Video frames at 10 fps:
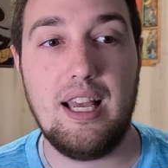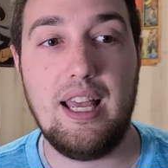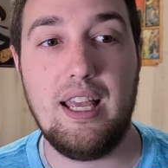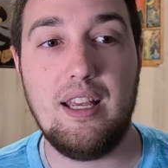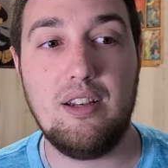
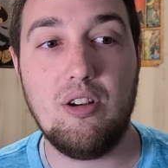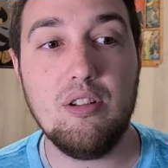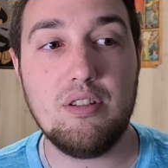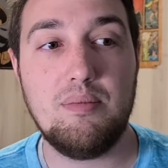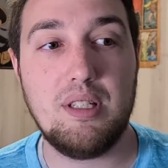and
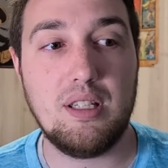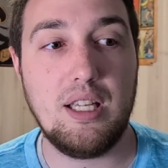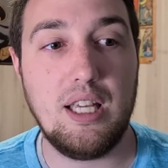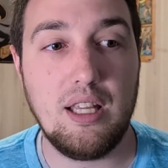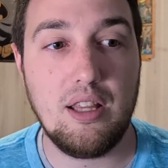
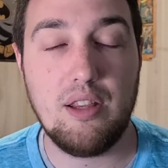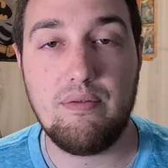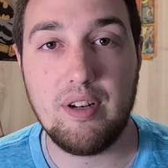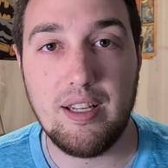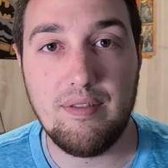ultimately the
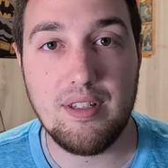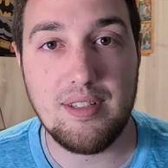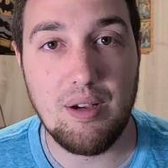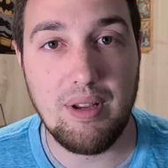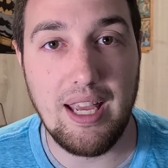forgiveness
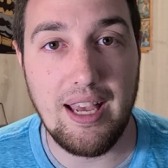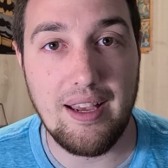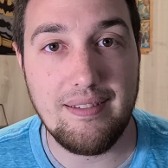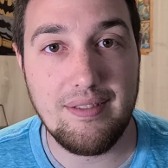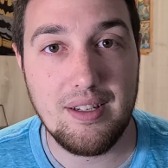that we
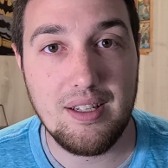have